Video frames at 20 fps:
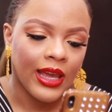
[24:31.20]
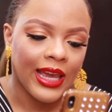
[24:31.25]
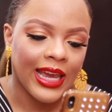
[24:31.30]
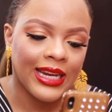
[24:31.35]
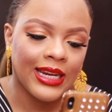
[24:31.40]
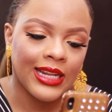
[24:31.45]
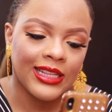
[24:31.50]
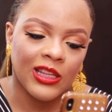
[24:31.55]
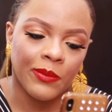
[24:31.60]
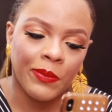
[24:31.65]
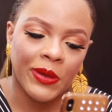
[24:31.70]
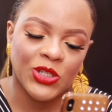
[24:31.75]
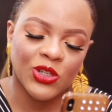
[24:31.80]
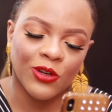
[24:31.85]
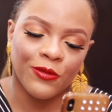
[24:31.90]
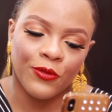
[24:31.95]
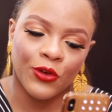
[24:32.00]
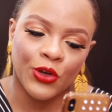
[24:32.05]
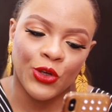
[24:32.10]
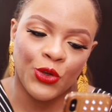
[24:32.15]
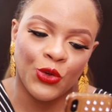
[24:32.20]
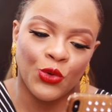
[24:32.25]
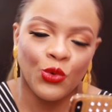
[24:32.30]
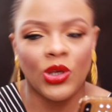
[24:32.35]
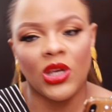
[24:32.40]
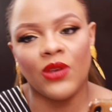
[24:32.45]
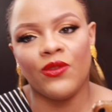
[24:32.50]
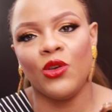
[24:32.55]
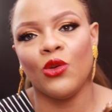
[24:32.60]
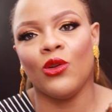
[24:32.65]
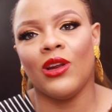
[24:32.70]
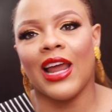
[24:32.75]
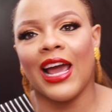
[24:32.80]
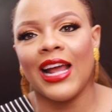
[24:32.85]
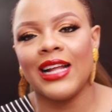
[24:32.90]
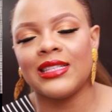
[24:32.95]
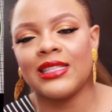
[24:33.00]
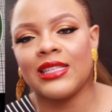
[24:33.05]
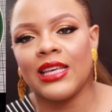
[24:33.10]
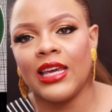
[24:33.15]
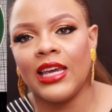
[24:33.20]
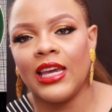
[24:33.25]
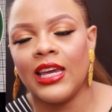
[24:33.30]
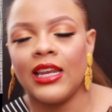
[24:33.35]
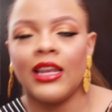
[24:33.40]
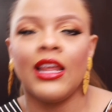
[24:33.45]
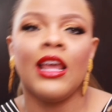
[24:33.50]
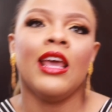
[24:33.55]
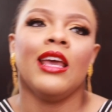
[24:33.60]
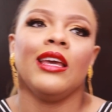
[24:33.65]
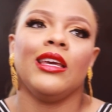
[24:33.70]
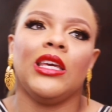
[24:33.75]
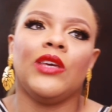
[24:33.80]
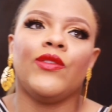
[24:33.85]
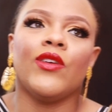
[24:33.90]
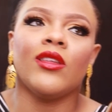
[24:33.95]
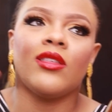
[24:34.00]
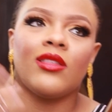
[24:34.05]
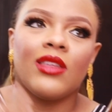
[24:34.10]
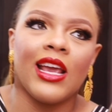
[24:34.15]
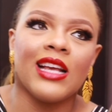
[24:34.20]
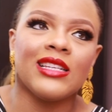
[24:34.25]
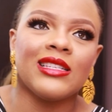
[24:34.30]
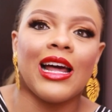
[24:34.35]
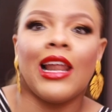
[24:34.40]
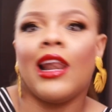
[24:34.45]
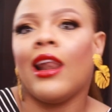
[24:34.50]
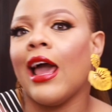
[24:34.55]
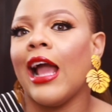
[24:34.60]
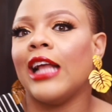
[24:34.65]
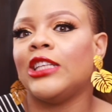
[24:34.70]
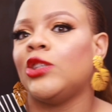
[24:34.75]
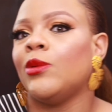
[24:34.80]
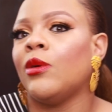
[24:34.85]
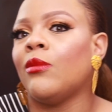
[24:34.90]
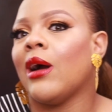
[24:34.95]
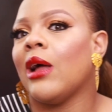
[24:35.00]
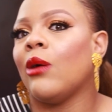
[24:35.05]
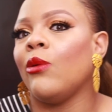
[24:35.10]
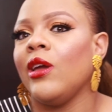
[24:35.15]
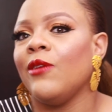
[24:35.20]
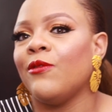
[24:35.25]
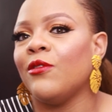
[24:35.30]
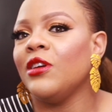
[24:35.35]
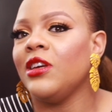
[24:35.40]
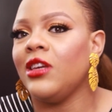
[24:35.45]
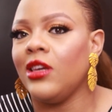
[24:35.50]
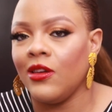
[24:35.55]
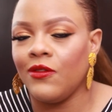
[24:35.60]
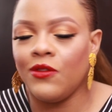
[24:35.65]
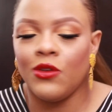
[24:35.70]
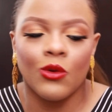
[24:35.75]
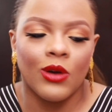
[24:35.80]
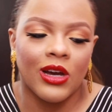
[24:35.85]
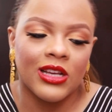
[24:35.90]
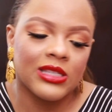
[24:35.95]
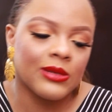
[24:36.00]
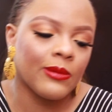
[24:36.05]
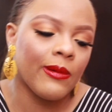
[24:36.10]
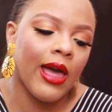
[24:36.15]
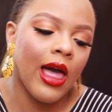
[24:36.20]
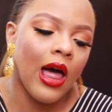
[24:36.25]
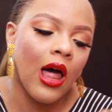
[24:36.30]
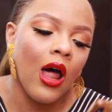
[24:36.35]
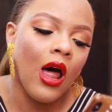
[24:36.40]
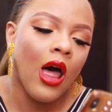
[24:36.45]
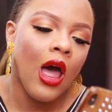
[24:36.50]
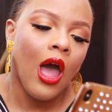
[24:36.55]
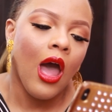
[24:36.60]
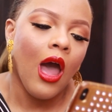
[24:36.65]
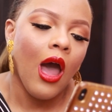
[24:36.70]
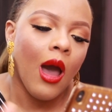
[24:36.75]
edit the picture for you, give you lighting, give you things that light your mobile will even give you as well.